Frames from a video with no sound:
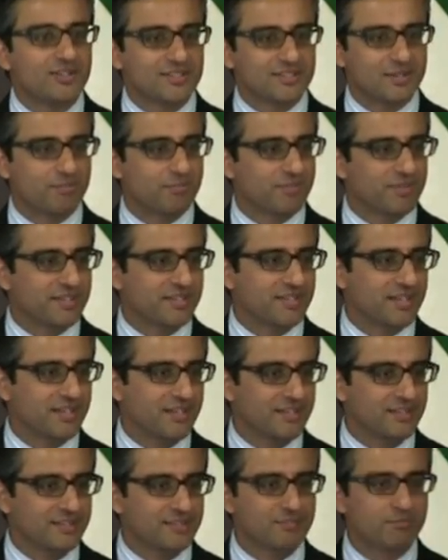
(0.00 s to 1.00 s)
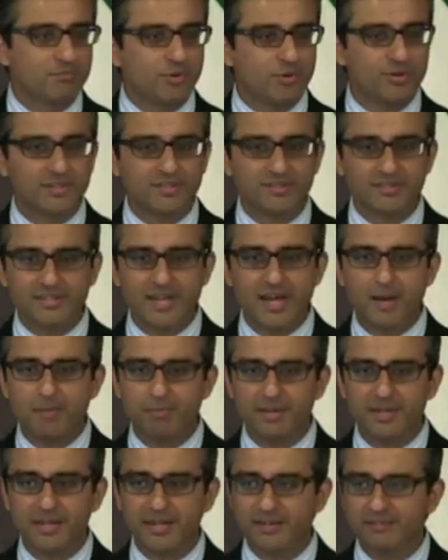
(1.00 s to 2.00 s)
or something that is important
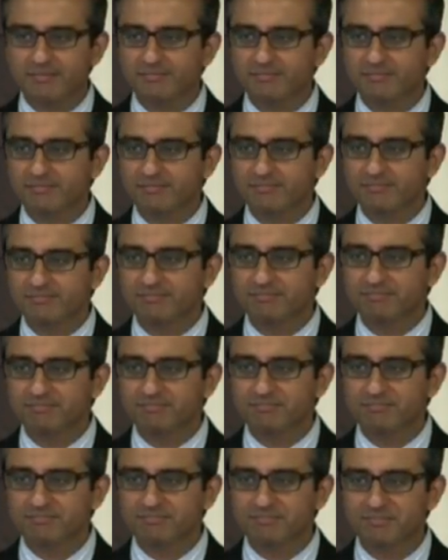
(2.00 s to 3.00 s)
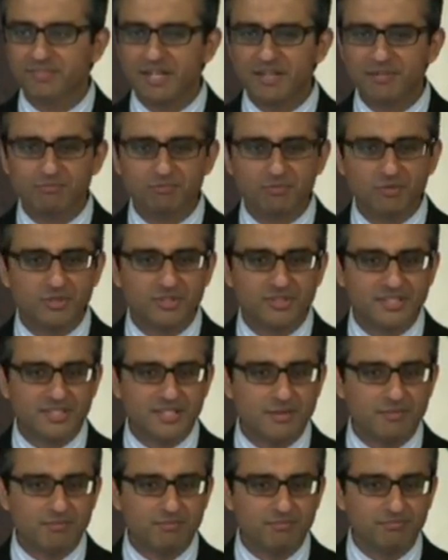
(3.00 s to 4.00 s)
happening, that would
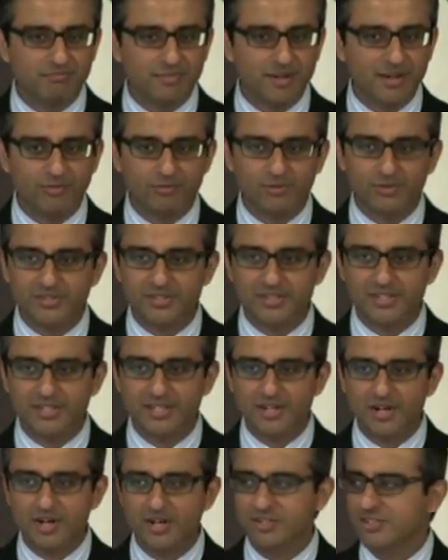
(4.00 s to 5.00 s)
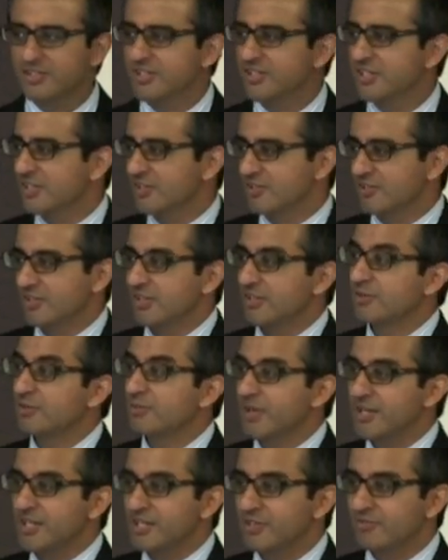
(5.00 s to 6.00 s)
seem, I would say, contradictory
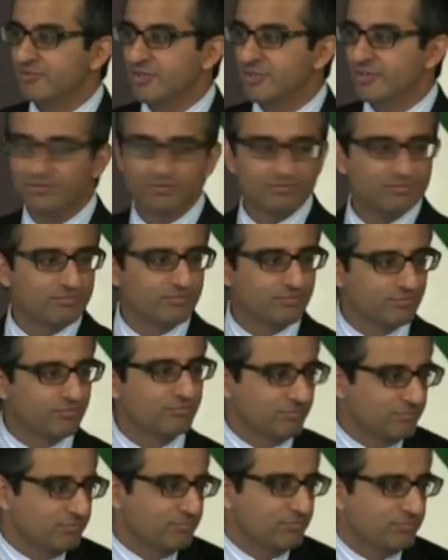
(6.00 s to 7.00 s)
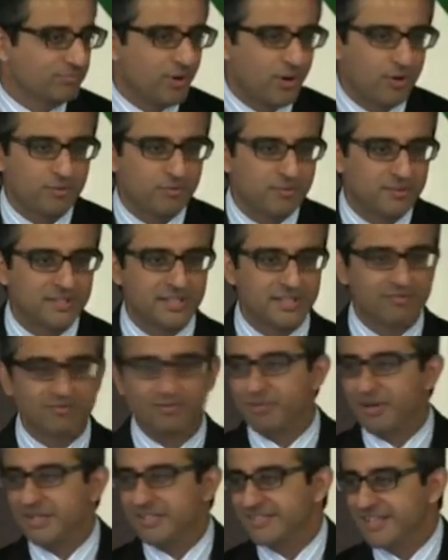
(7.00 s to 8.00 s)
to many of you, probably
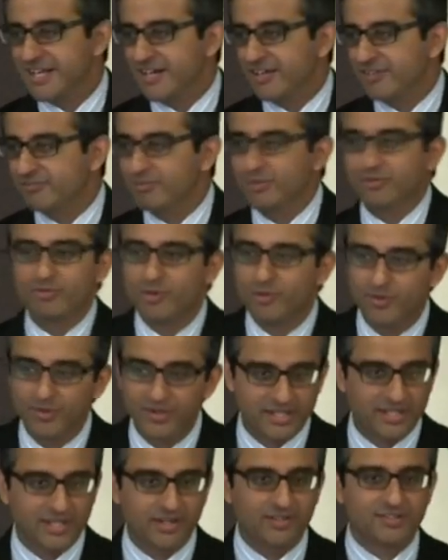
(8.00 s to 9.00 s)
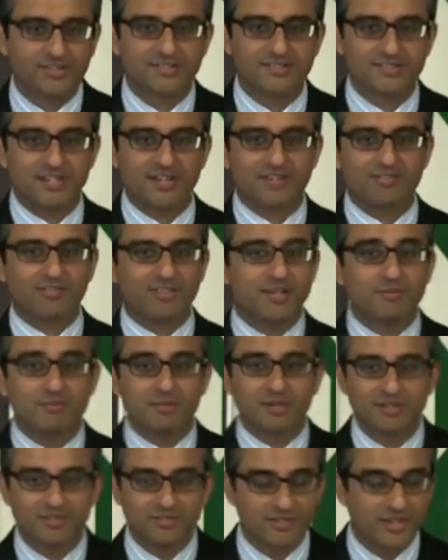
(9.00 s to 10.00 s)
even myself, before working on this stuff, right?
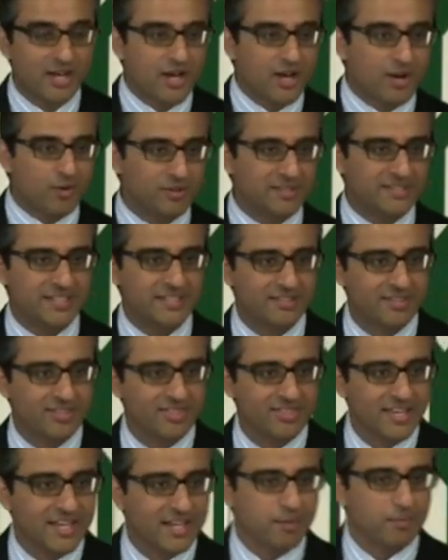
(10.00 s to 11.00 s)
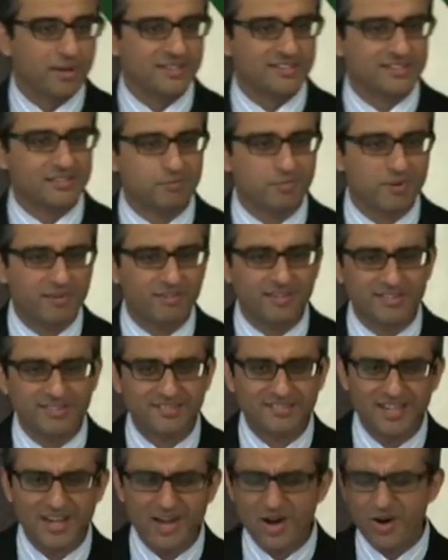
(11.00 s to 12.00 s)
Because we tend to think about this period
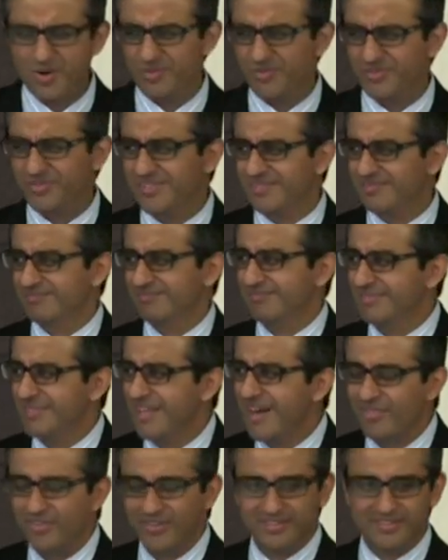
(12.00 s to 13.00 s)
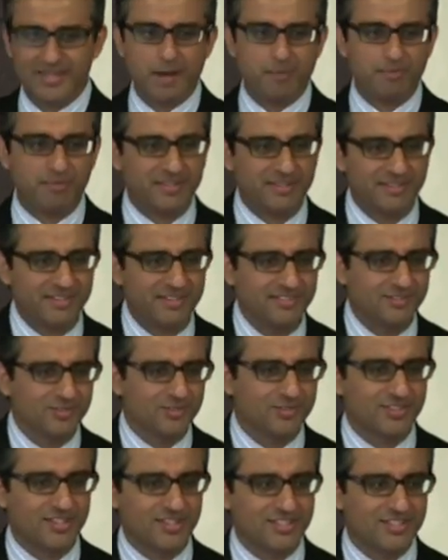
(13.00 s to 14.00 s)
as, oh, nothing's happening there.
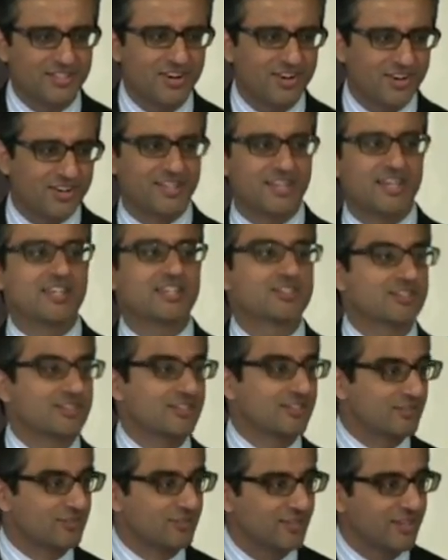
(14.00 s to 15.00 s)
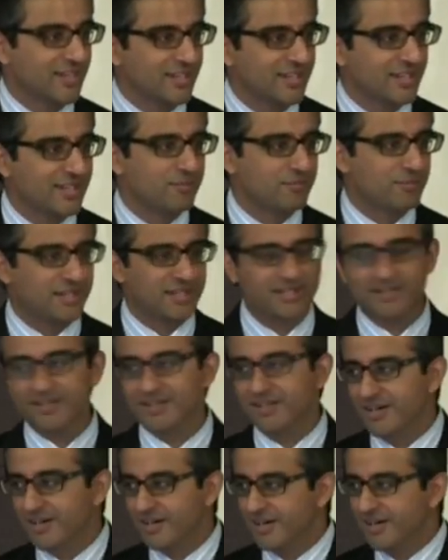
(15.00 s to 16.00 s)
Those are the dark ages, right? I
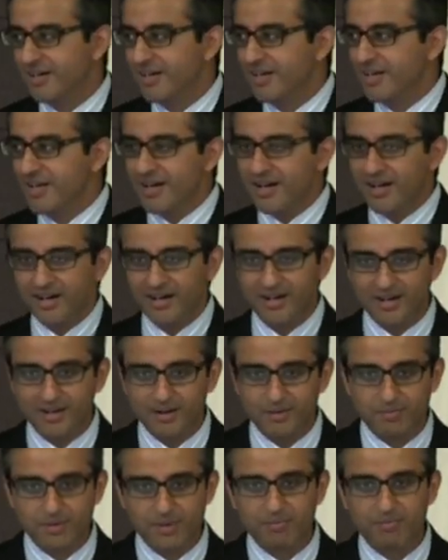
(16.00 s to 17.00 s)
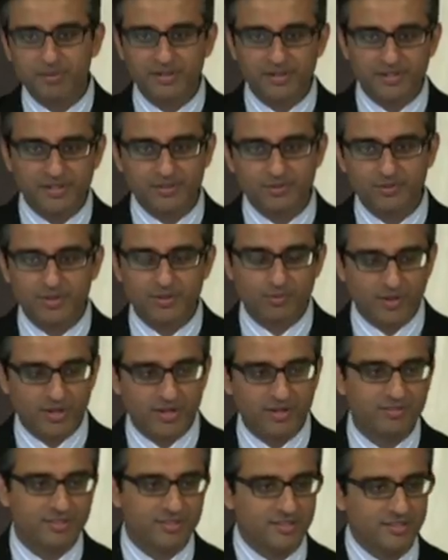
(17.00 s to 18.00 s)
mean, uh, uh, people are doing
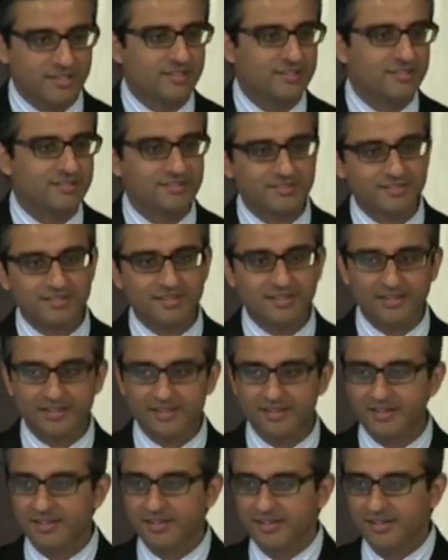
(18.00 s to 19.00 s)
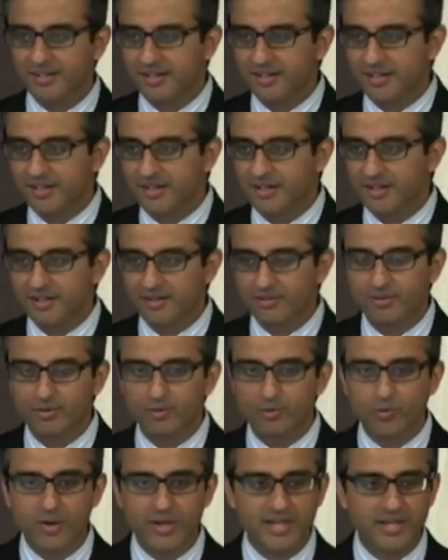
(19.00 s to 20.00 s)
whatever it is, uh,
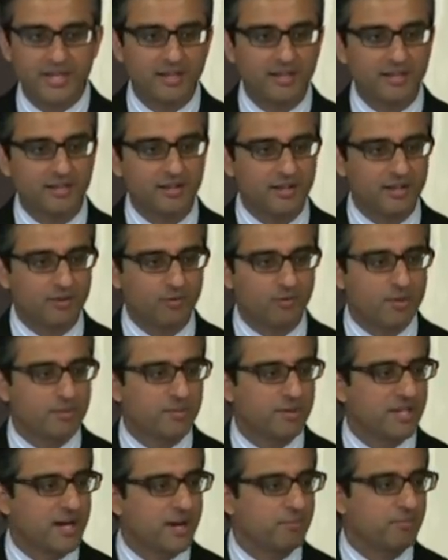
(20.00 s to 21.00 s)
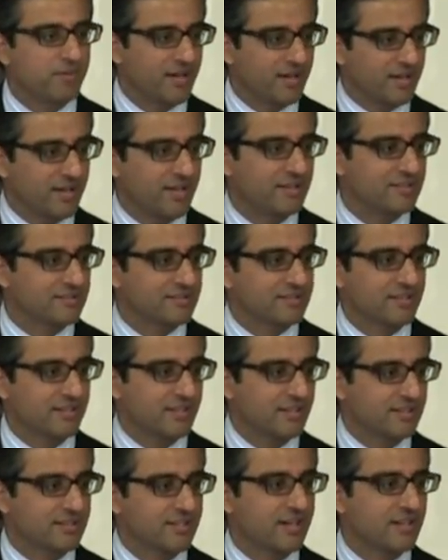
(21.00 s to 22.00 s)
uh, weighing uh, women up against
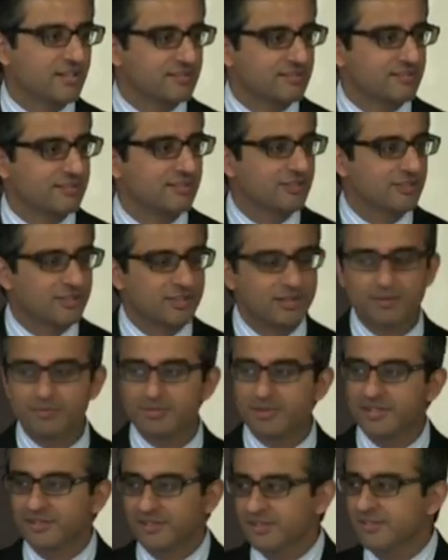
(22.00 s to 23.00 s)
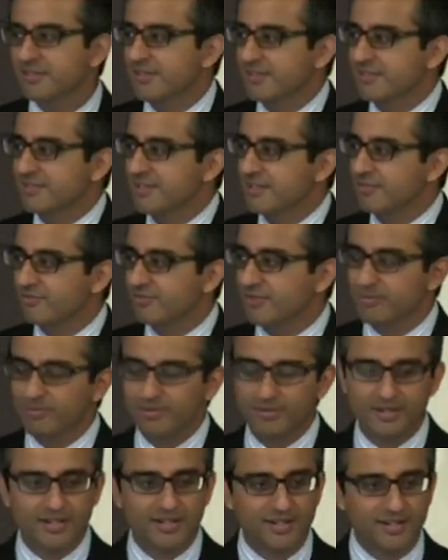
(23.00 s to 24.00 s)
uh, ducks to determine, right, that scene from
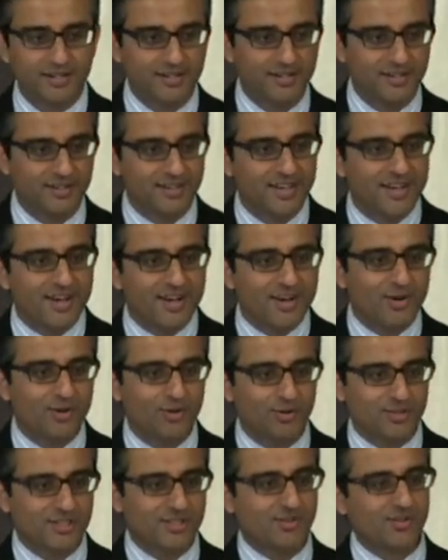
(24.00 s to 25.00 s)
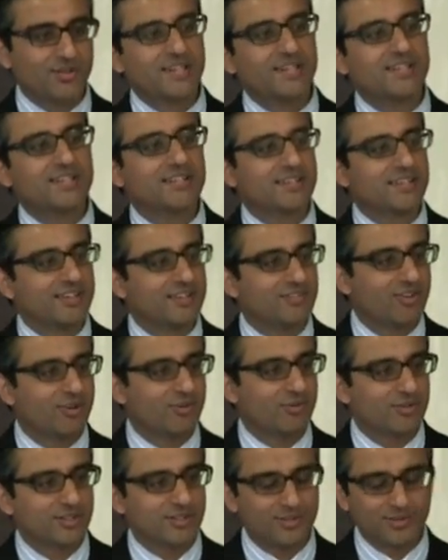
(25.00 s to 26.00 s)
uh, Holy Grail, if
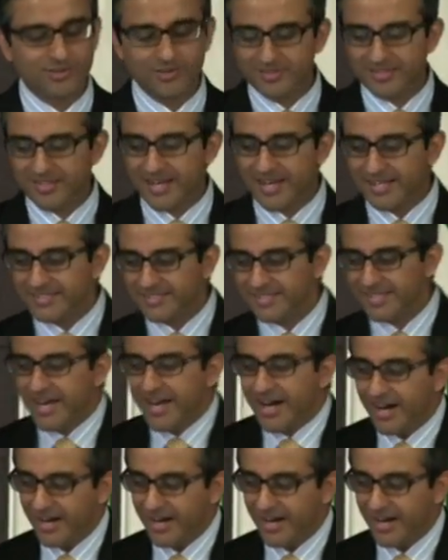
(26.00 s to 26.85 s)
I were to use that,